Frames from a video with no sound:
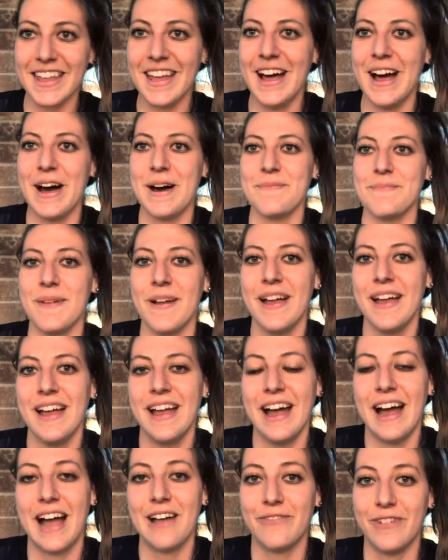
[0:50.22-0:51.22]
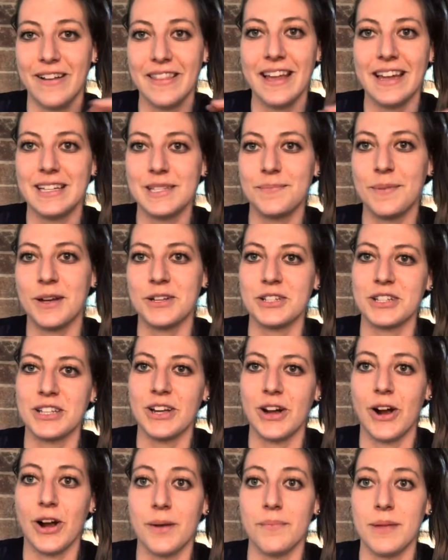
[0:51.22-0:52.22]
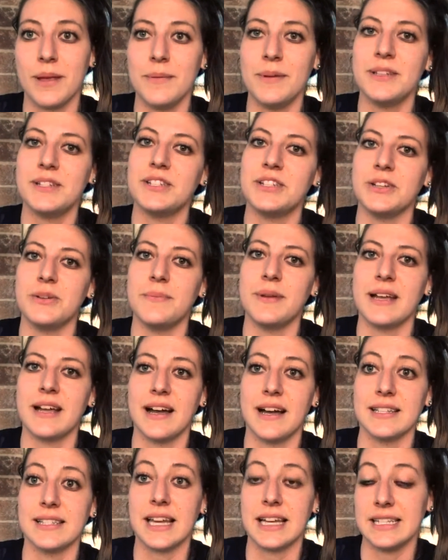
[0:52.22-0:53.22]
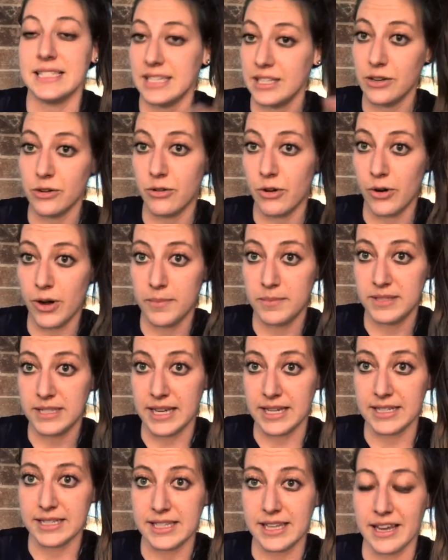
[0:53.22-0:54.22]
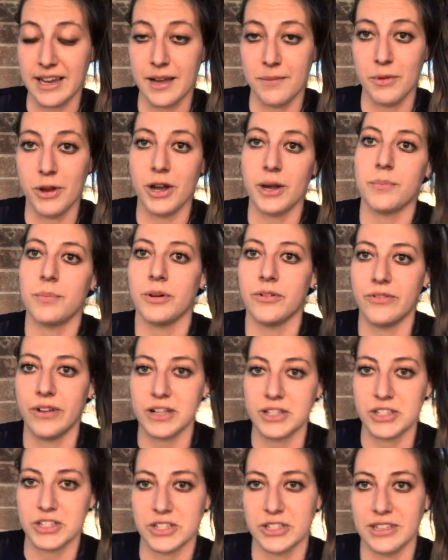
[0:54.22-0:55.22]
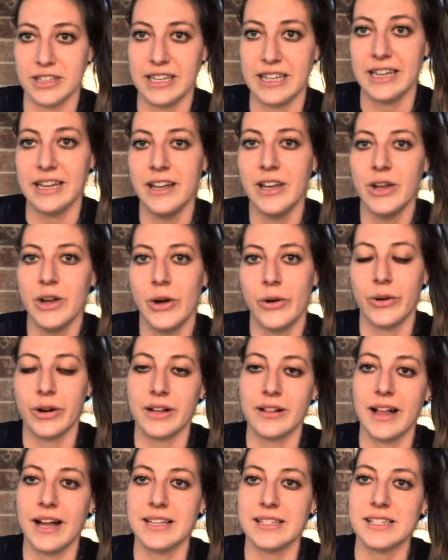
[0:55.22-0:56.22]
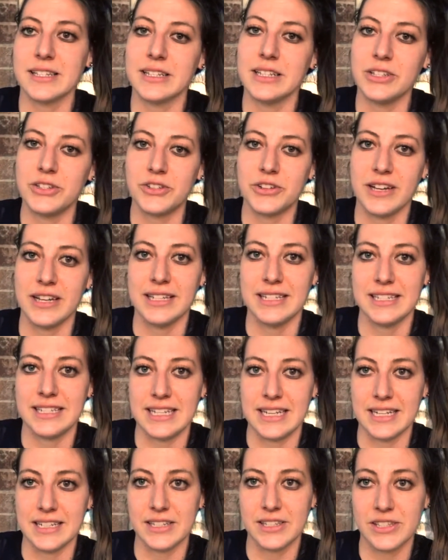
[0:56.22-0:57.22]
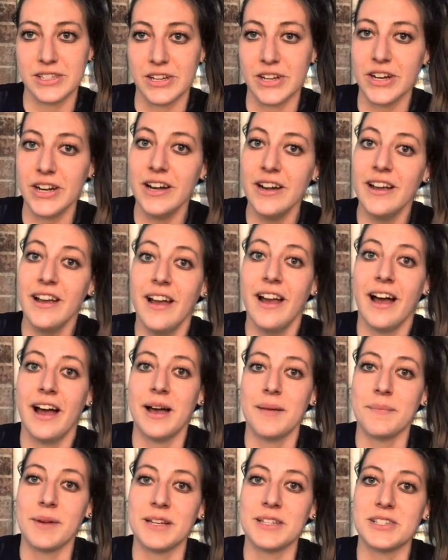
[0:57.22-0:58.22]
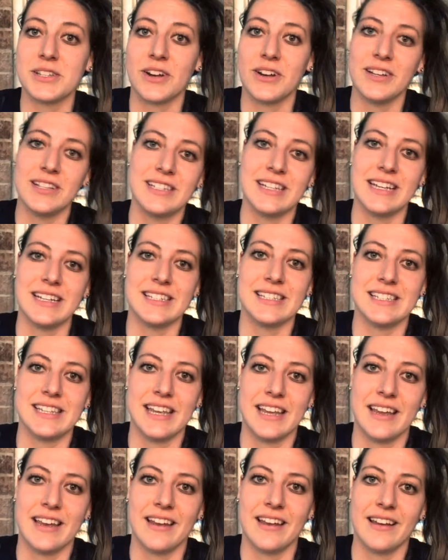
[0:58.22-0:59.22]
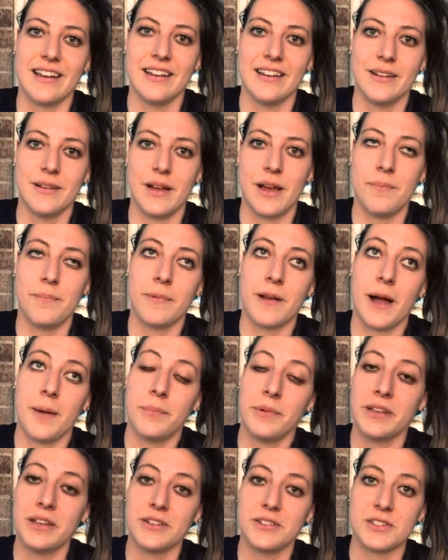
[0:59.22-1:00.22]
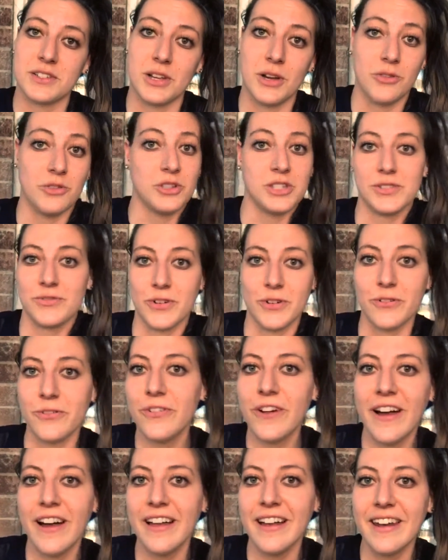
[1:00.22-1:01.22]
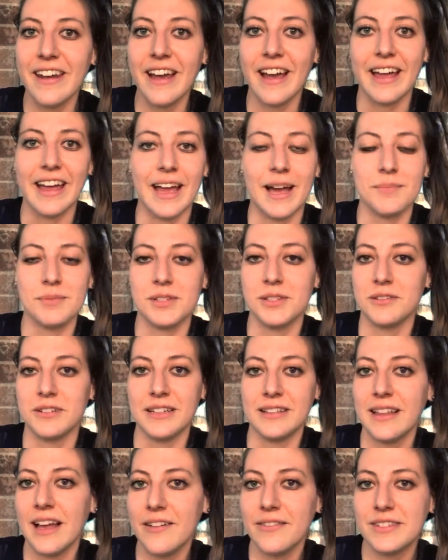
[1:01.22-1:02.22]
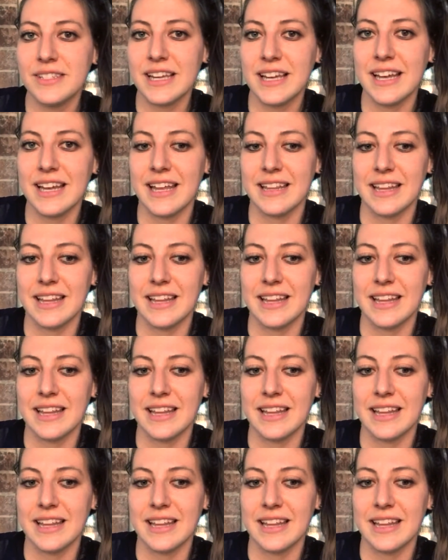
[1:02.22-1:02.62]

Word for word: Um, I find that especially hard, maybe too, because I didn't grow up dancing. I'm not a professionally or classically trained dancer. Um, I started dancing a couple years ago just for fun. I absolutely loved it.